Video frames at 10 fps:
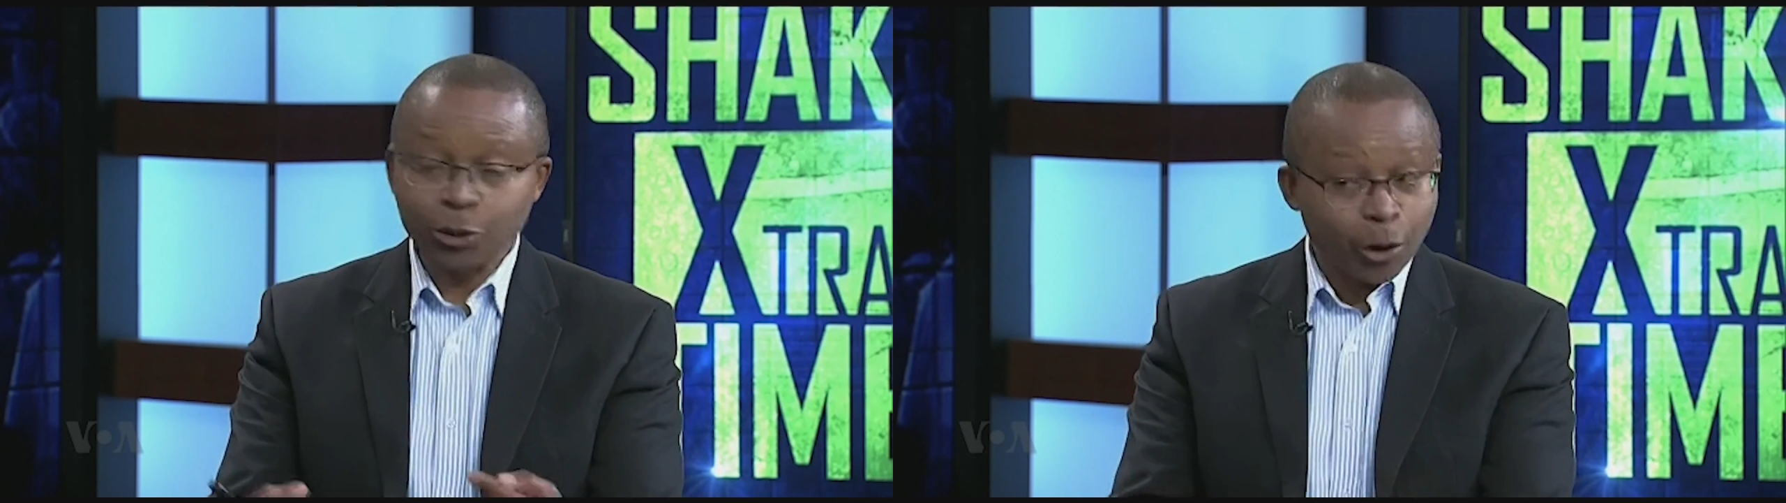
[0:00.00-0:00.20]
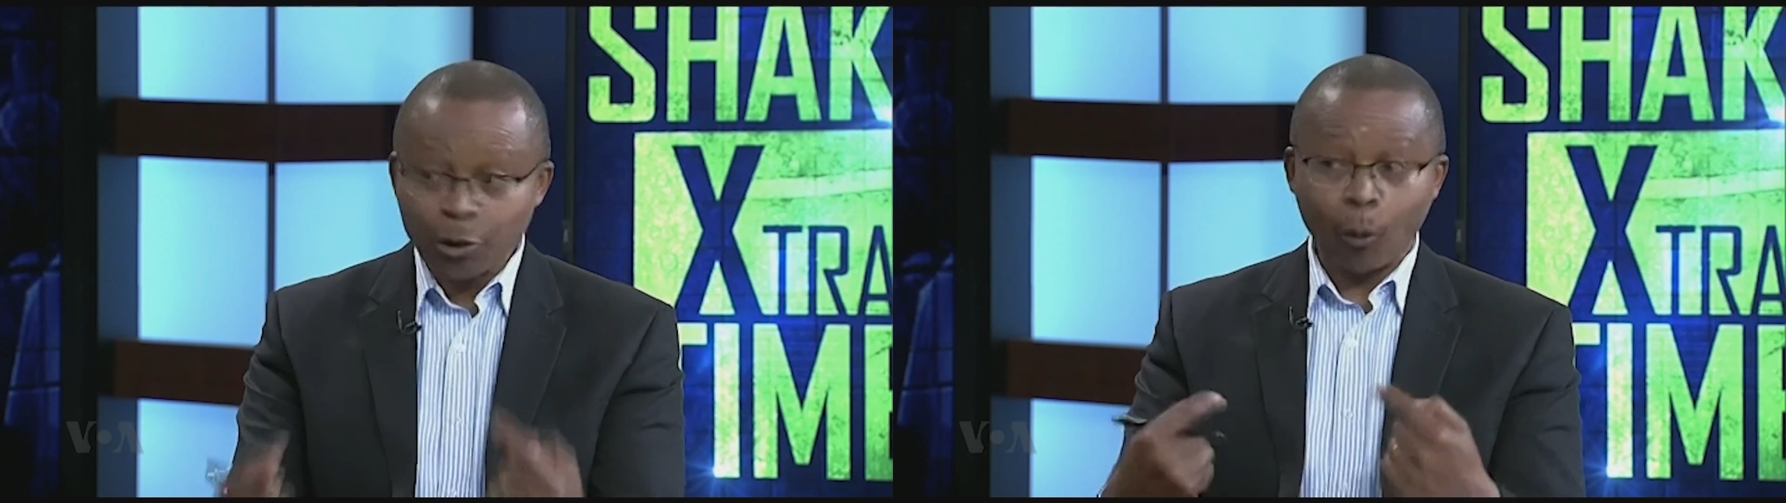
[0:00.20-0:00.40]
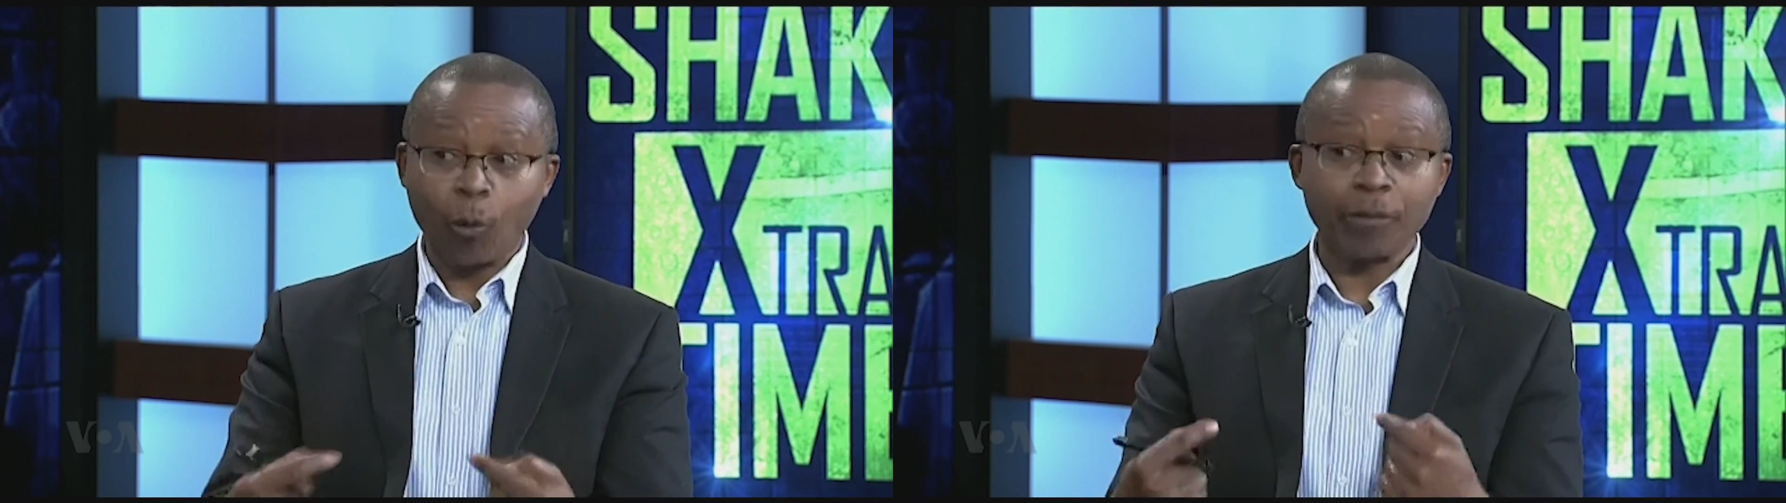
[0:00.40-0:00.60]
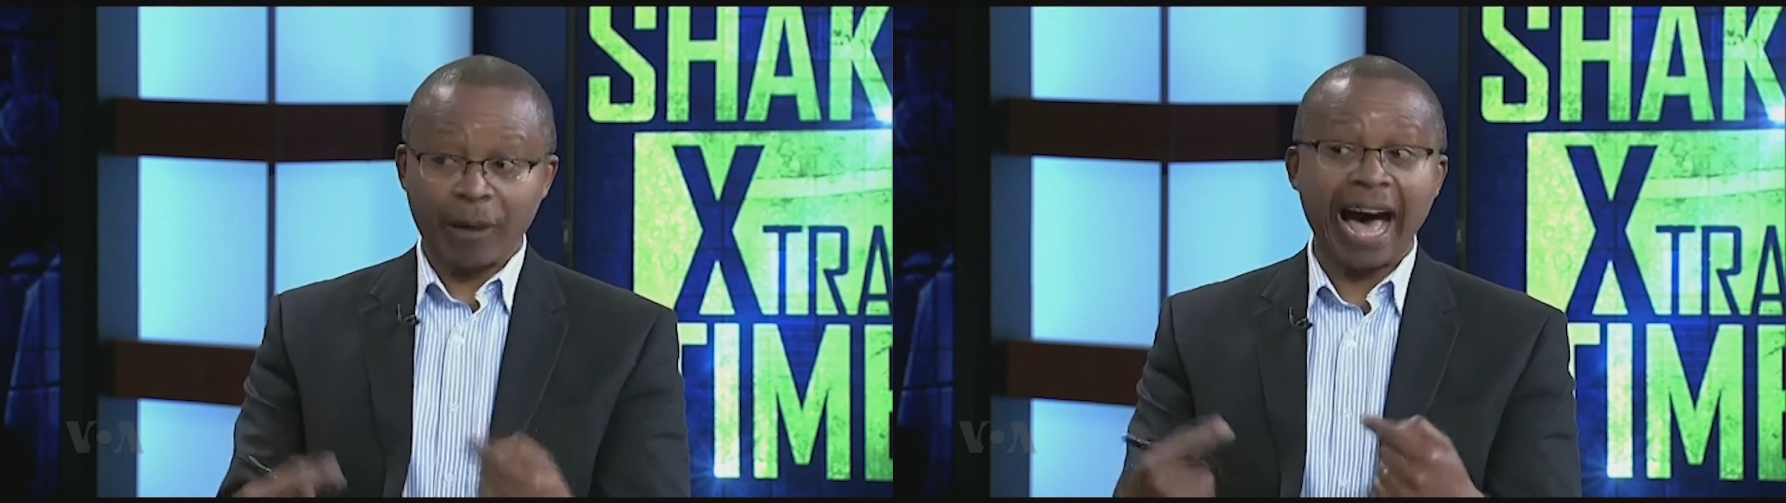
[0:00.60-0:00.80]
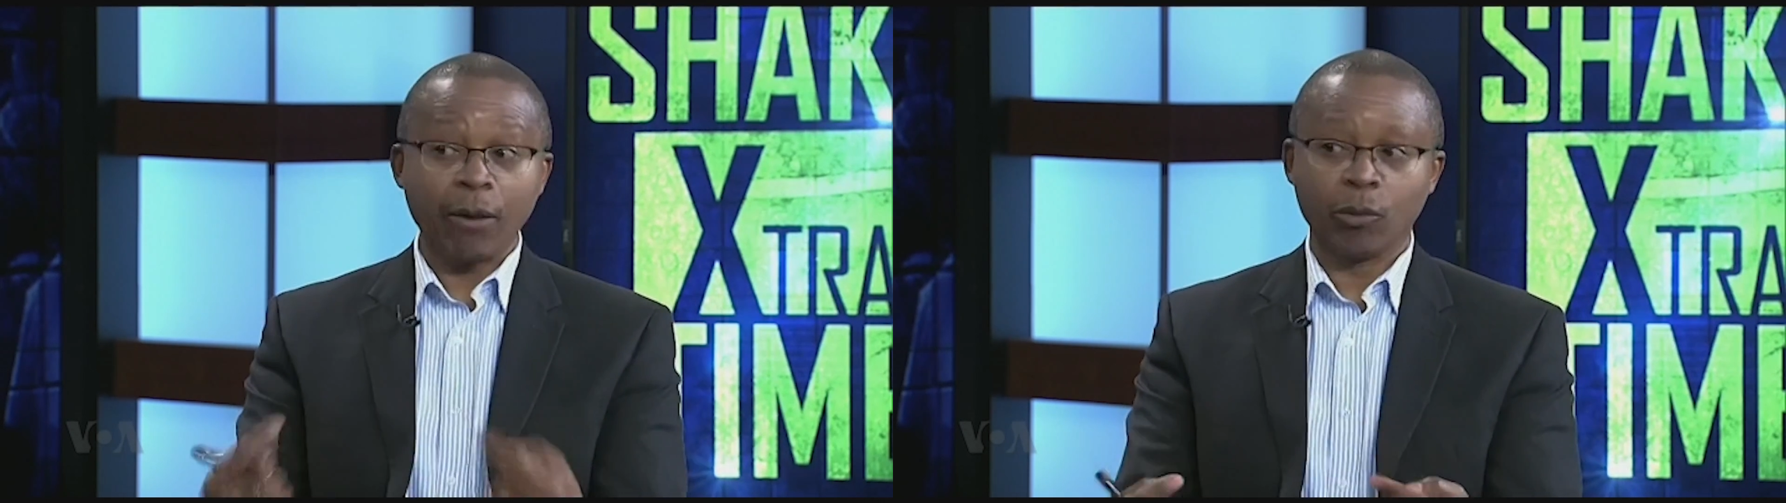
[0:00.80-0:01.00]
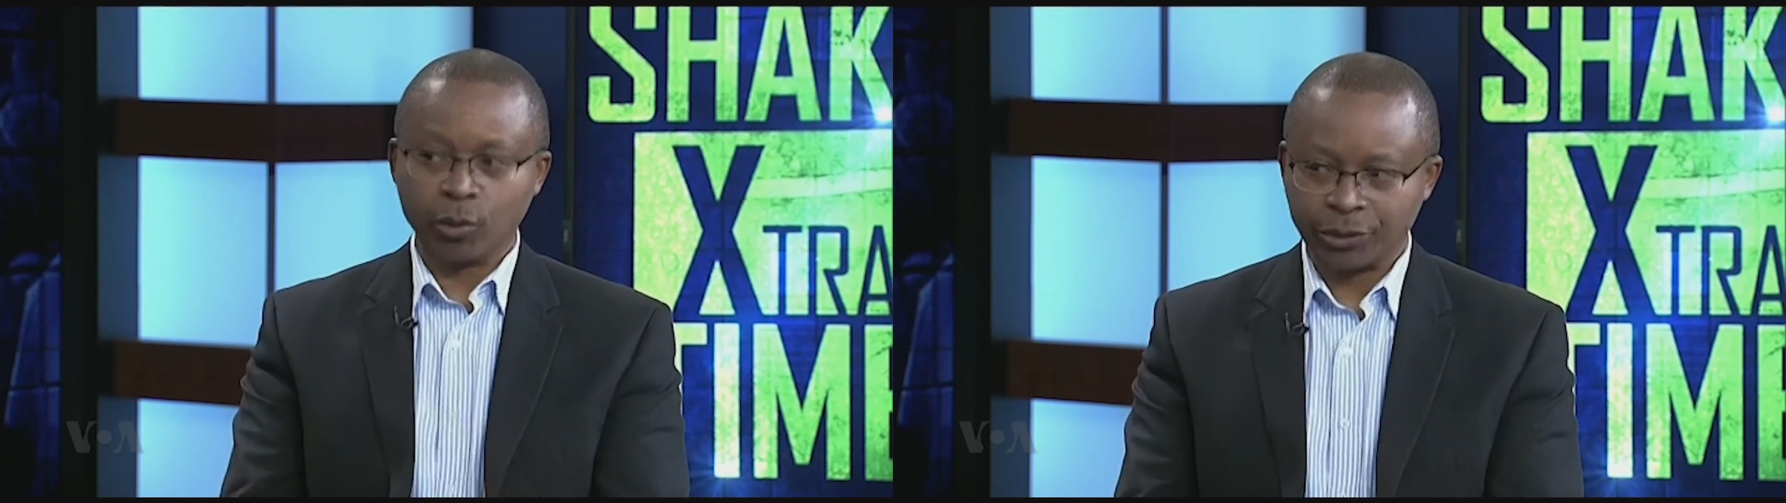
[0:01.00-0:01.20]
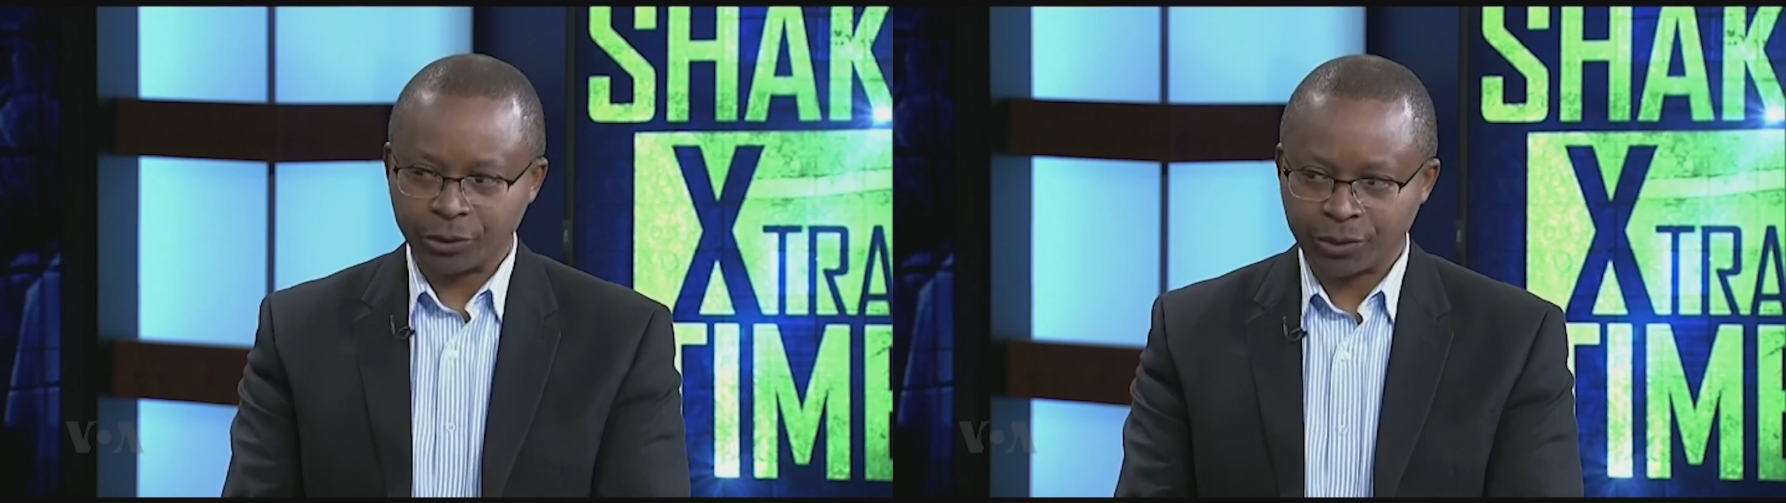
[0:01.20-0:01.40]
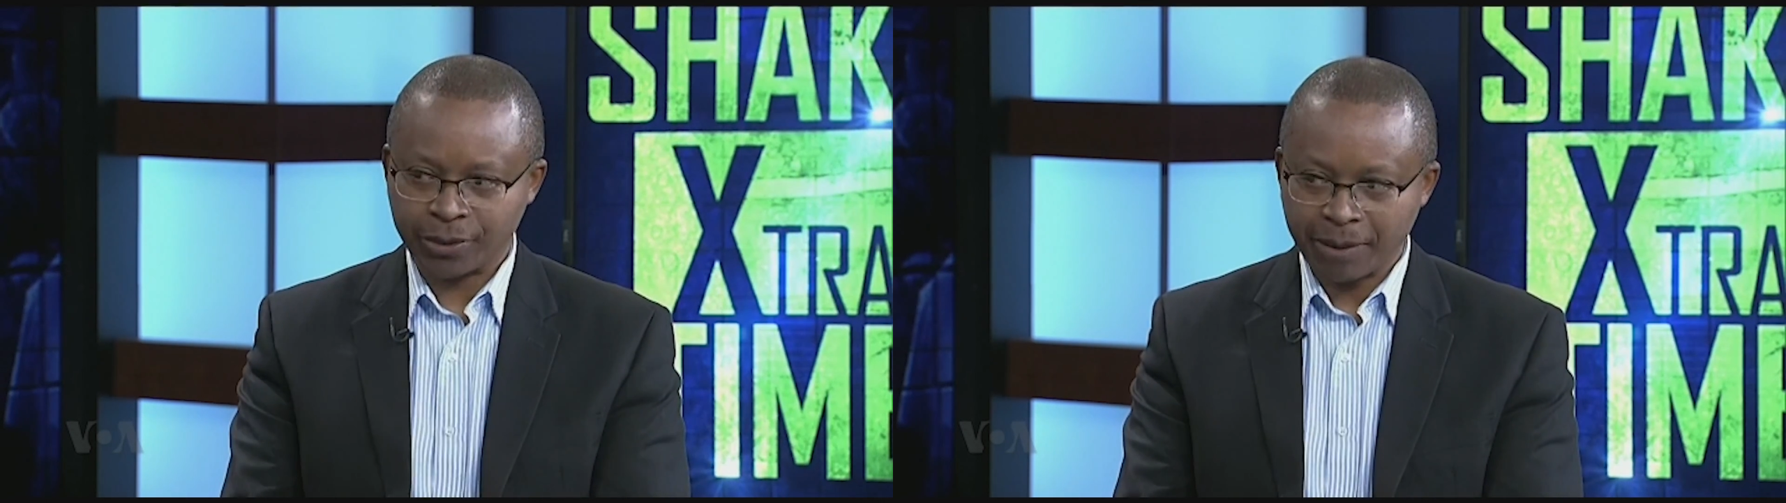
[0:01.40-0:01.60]
You don't know what power will
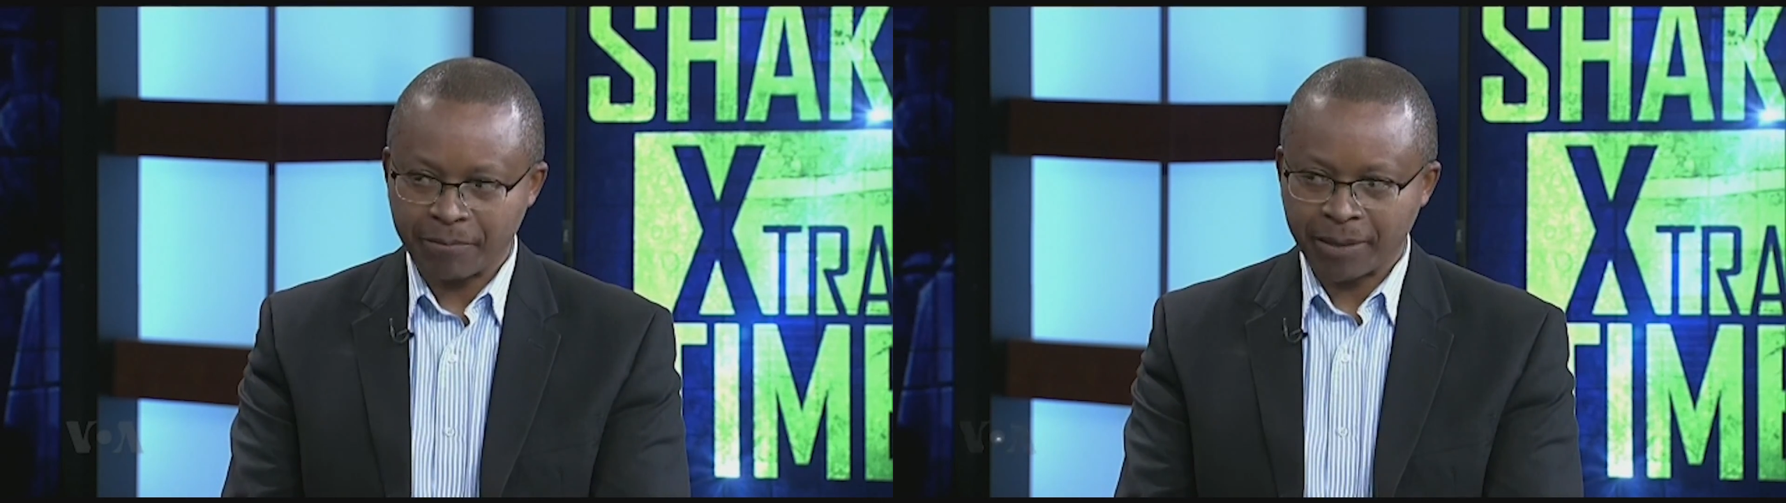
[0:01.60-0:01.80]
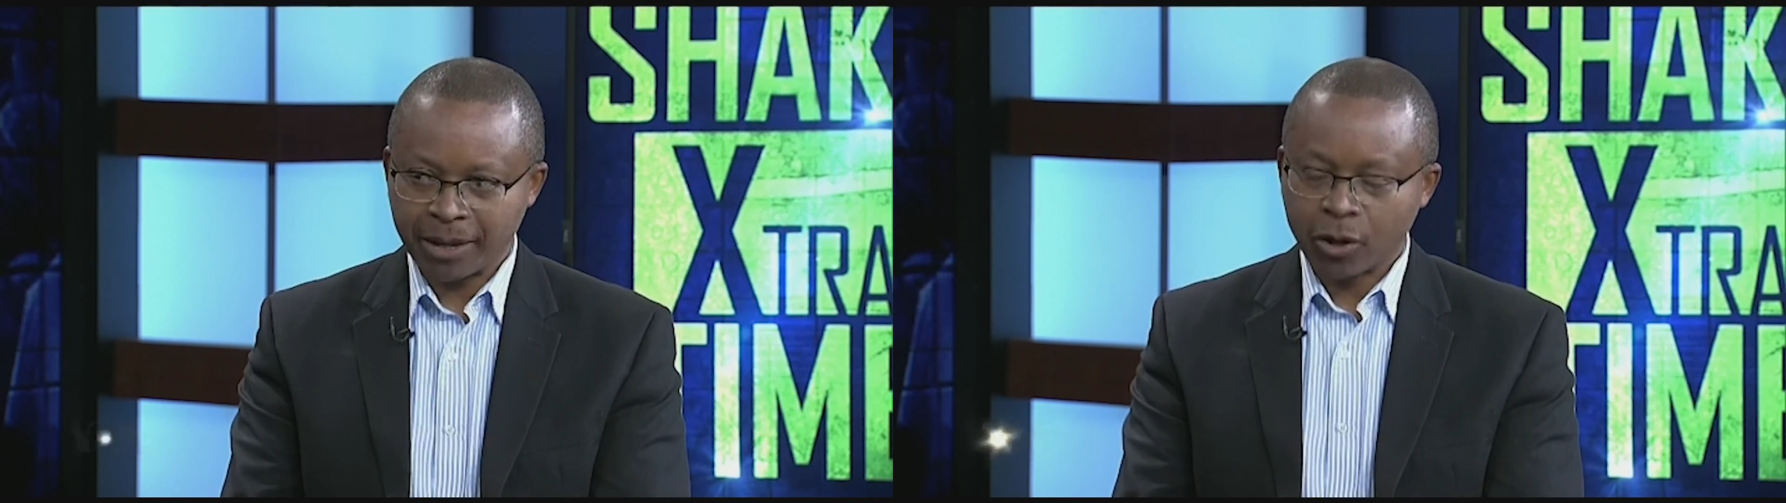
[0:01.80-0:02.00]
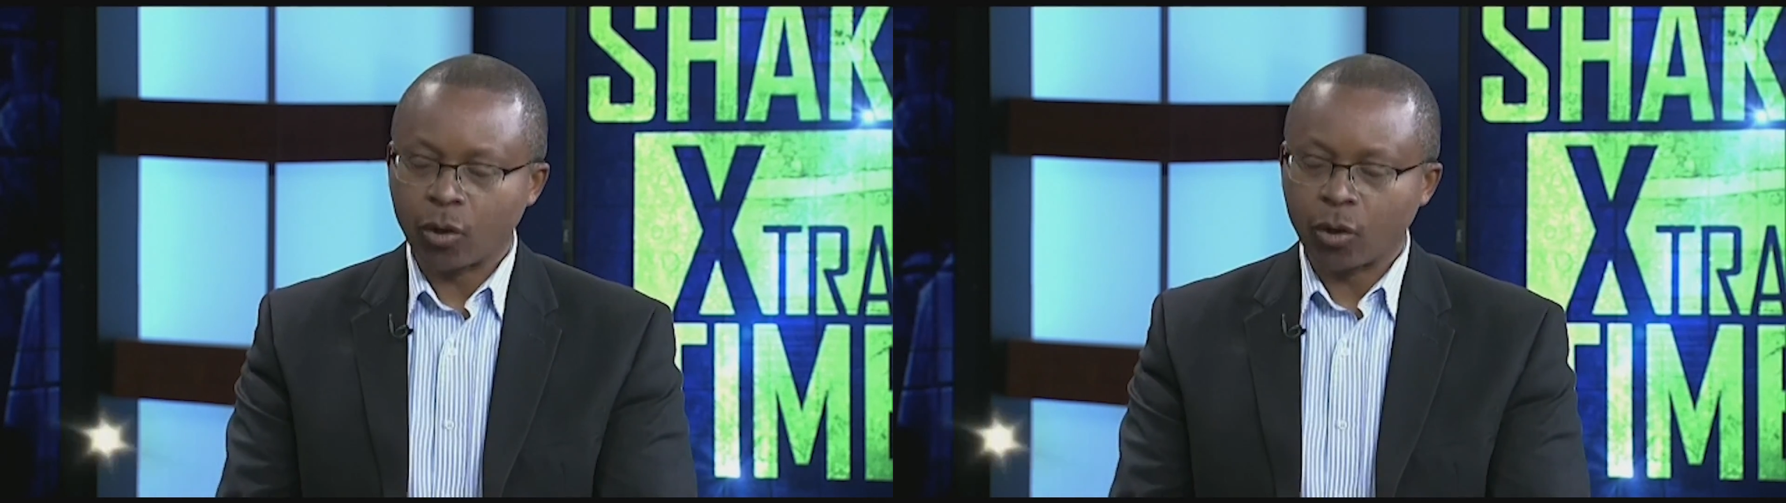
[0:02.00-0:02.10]
do to them,